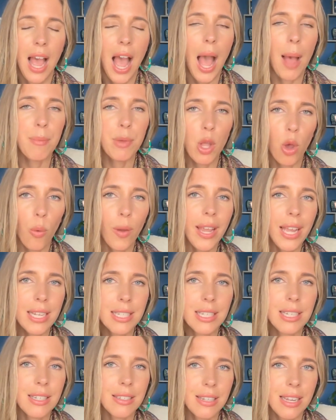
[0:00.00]
I'm going
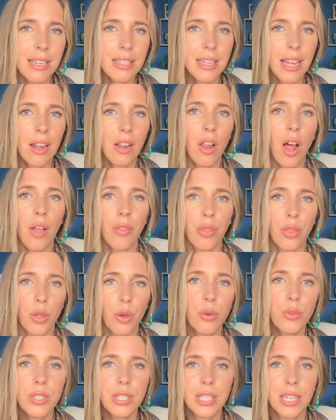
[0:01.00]
into detail on
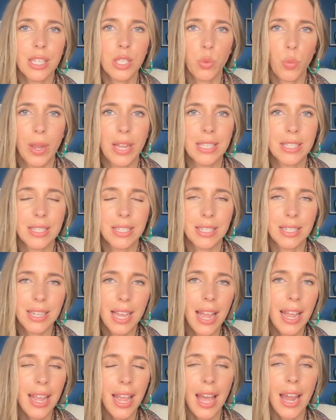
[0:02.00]
those 6 ways
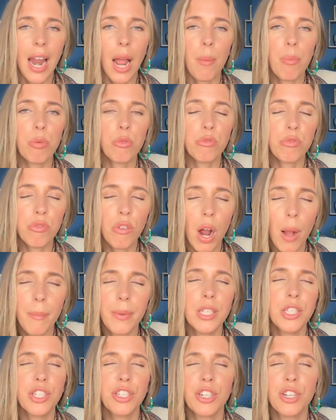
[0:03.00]
today, and I
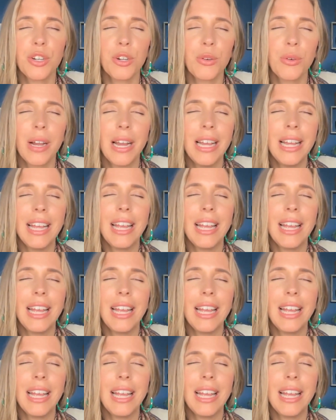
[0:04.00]
promise you